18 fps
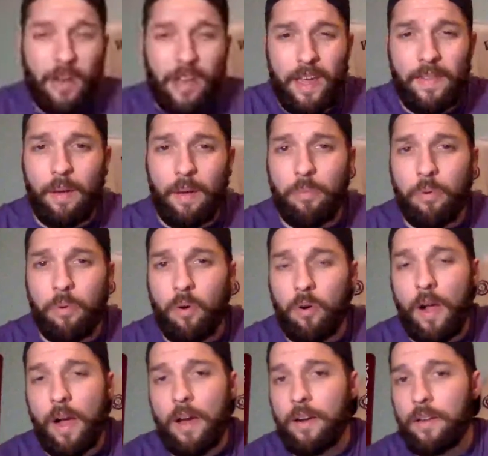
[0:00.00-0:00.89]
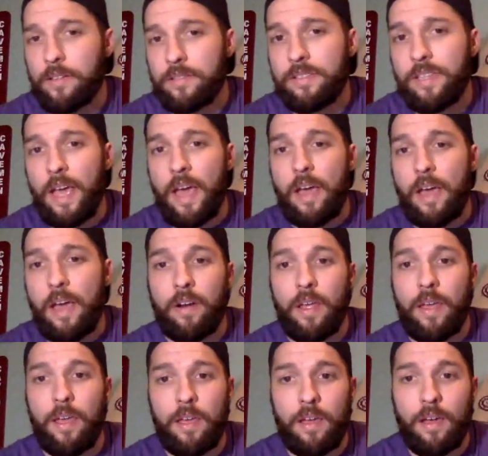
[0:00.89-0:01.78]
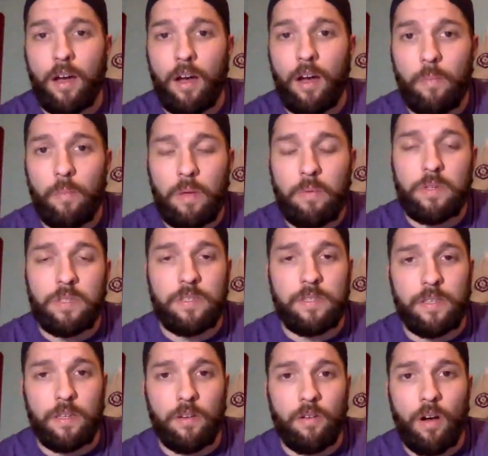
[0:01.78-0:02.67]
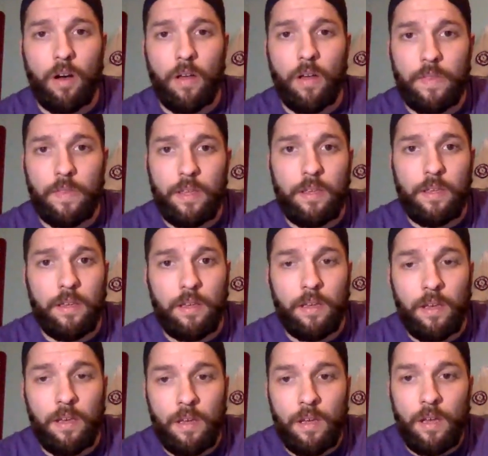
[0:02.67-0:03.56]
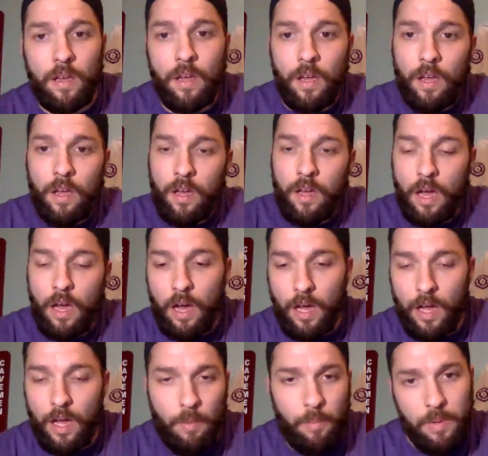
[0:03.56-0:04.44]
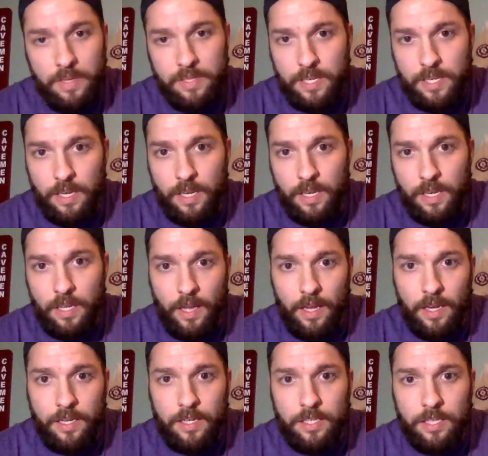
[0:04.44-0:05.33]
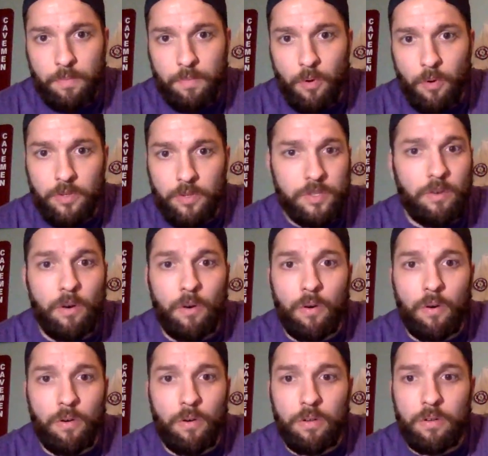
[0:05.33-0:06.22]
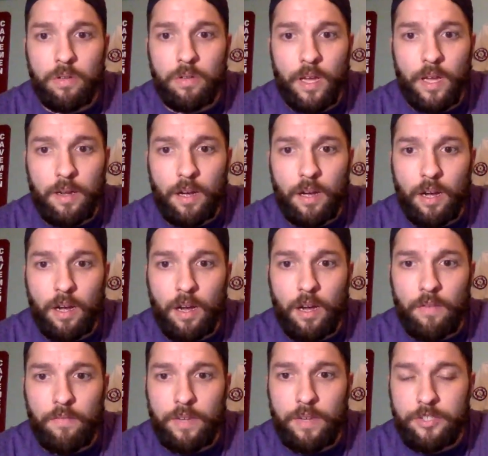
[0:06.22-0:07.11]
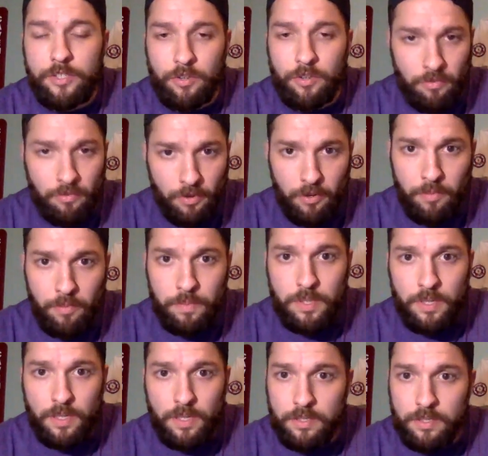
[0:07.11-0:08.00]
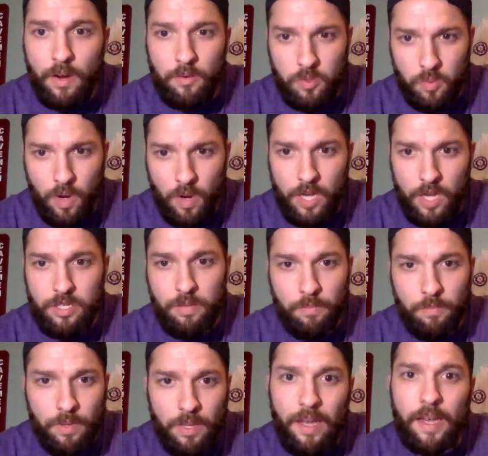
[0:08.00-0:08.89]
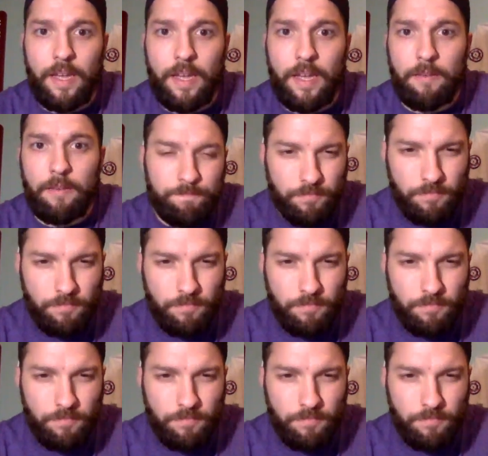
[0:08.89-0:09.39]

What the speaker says: had that poor round on Saturday, he was still on the NBC like Sports Gold, like featured groups. And so I was watching him play, and